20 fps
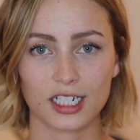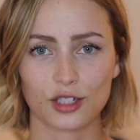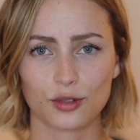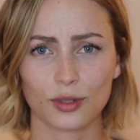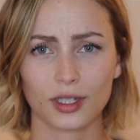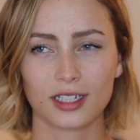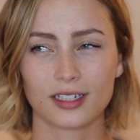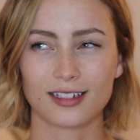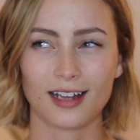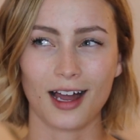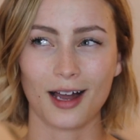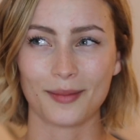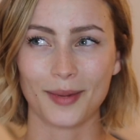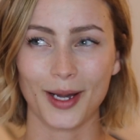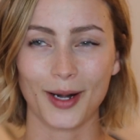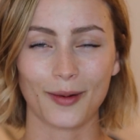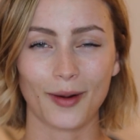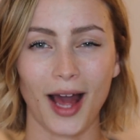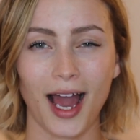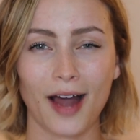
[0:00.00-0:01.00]
It's really dumb. I
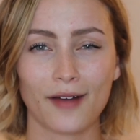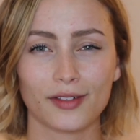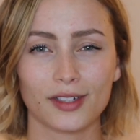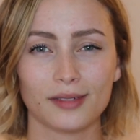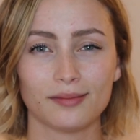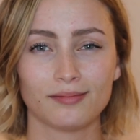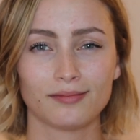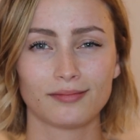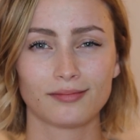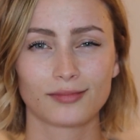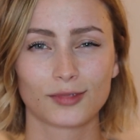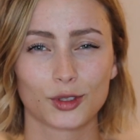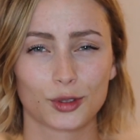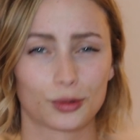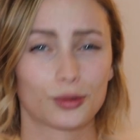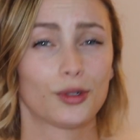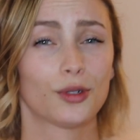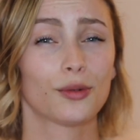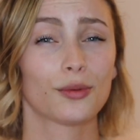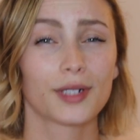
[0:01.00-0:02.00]
don't have a
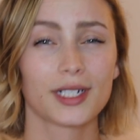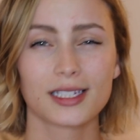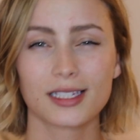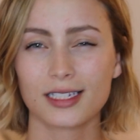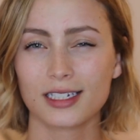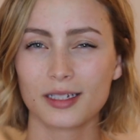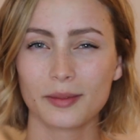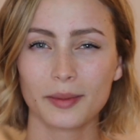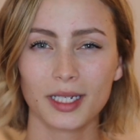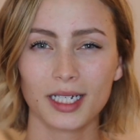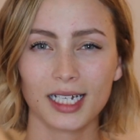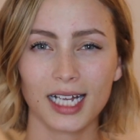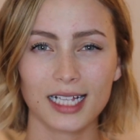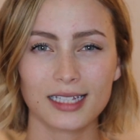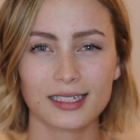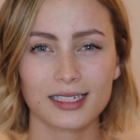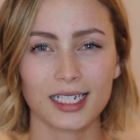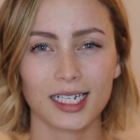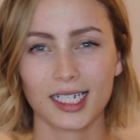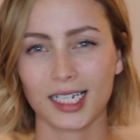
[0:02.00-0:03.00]
true reason to be
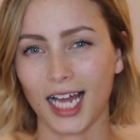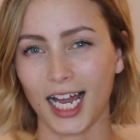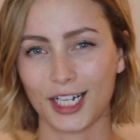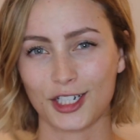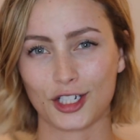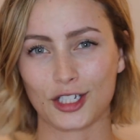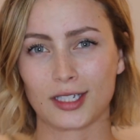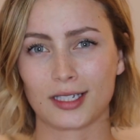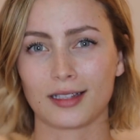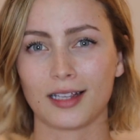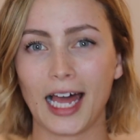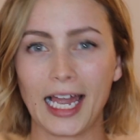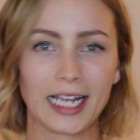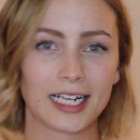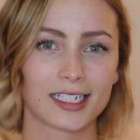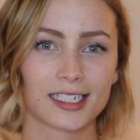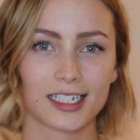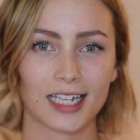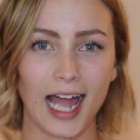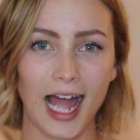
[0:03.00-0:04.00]
against it. I just
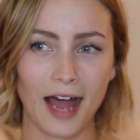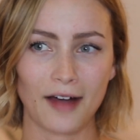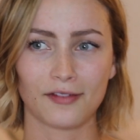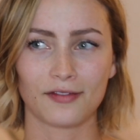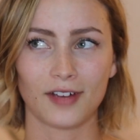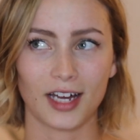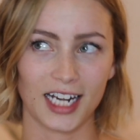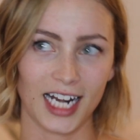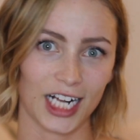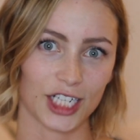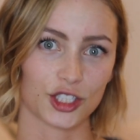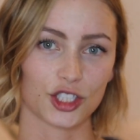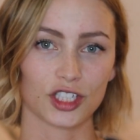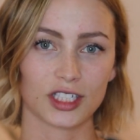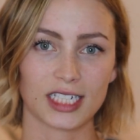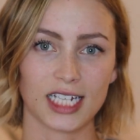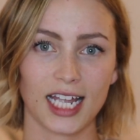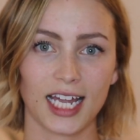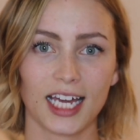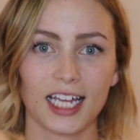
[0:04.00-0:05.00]
like to have a natural
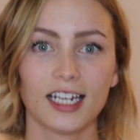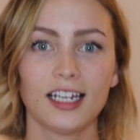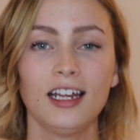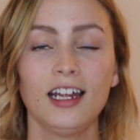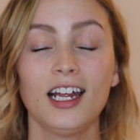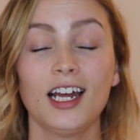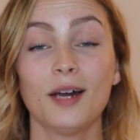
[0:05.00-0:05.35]
tan.